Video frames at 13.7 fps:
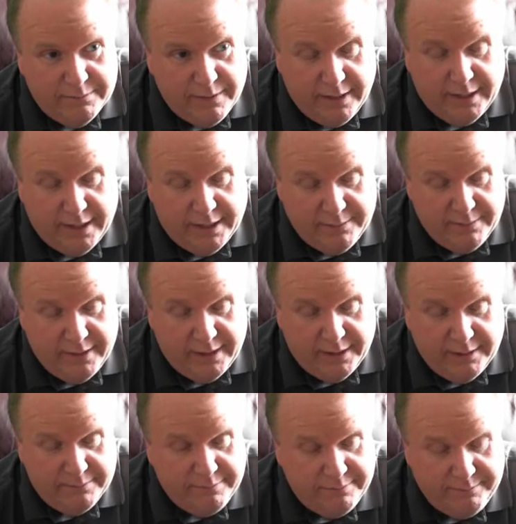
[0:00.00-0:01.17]
really,
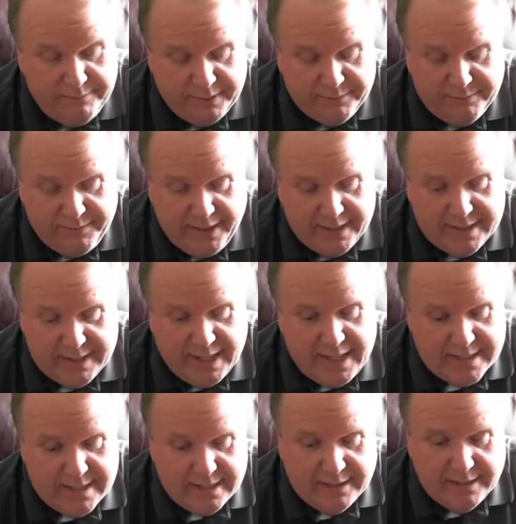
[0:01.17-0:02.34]
really been
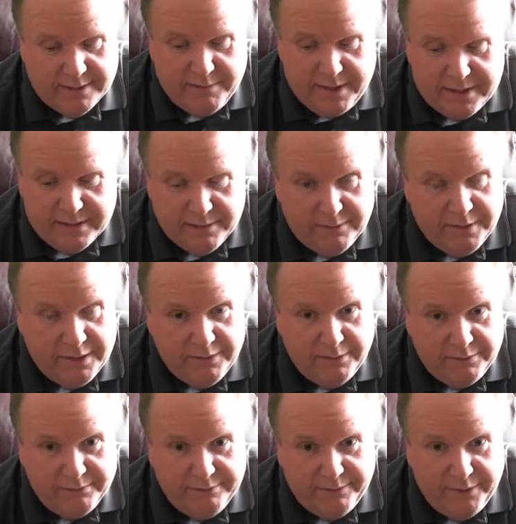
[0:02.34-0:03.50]
fantastic, especially when we
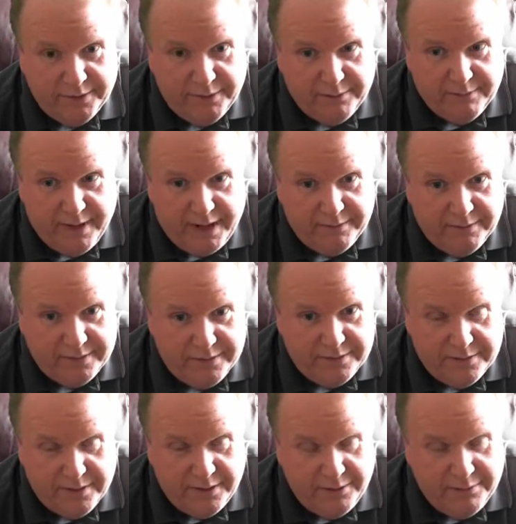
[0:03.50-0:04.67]
go looking around with the
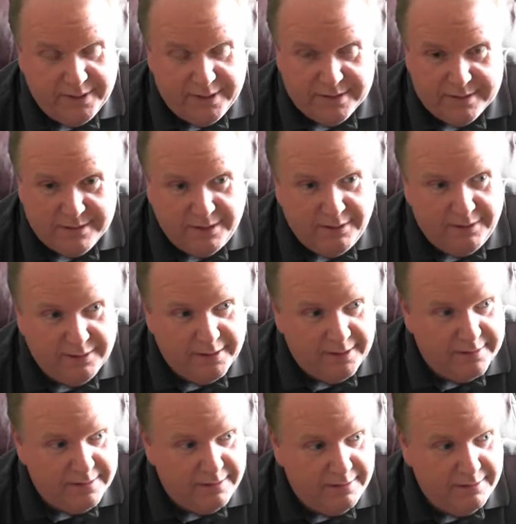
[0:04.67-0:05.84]
show. We just talk,
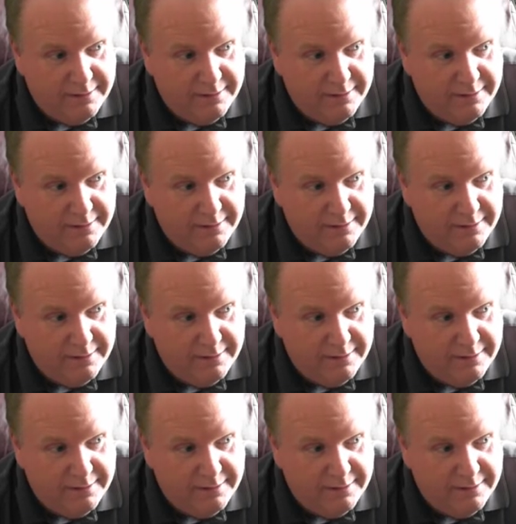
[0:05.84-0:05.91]
and